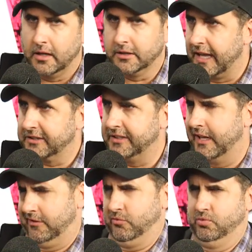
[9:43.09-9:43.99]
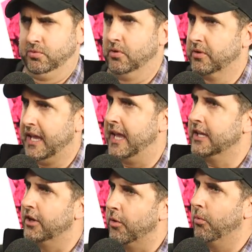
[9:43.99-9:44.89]
Last Stands, ooh, okay.
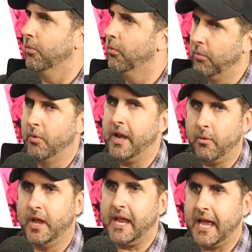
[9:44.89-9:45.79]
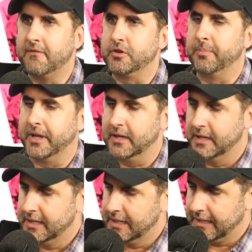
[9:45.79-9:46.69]
You know, what have you. But
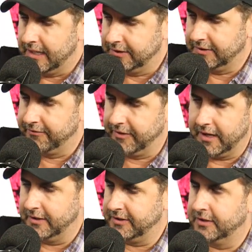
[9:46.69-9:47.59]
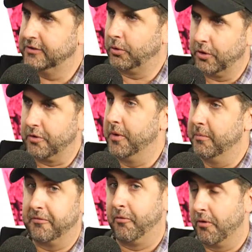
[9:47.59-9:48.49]
it's a very, it's a historical
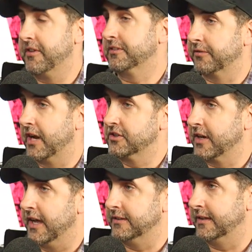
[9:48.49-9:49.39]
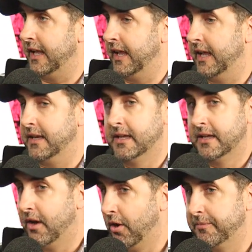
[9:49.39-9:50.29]
moment for this franchise, and
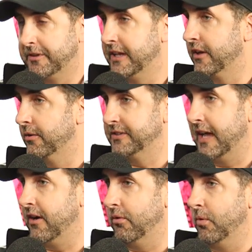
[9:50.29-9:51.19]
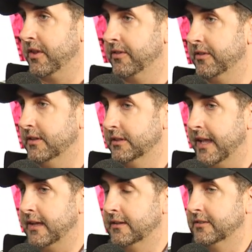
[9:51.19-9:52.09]
hopefully it goes out with
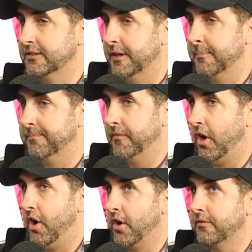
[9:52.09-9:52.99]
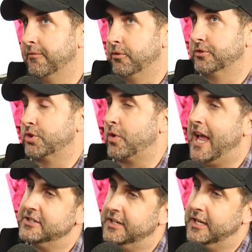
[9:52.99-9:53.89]
like some heartful
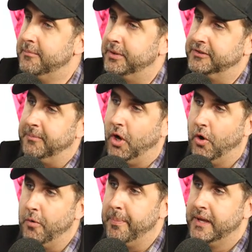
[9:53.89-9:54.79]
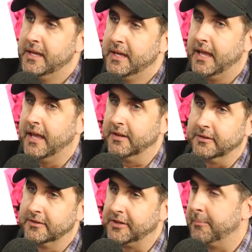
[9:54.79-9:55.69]
tragedy, but some hope
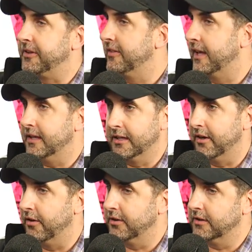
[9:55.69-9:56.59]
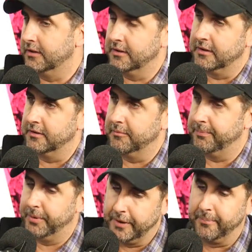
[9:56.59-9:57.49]
and something that, you know, you can
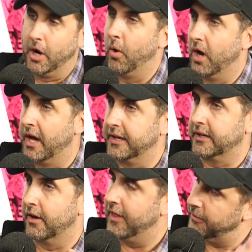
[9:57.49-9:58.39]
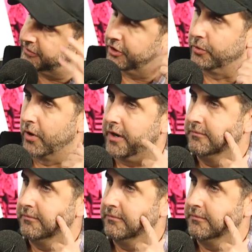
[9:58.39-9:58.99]
put a bow on and go, that was a good run.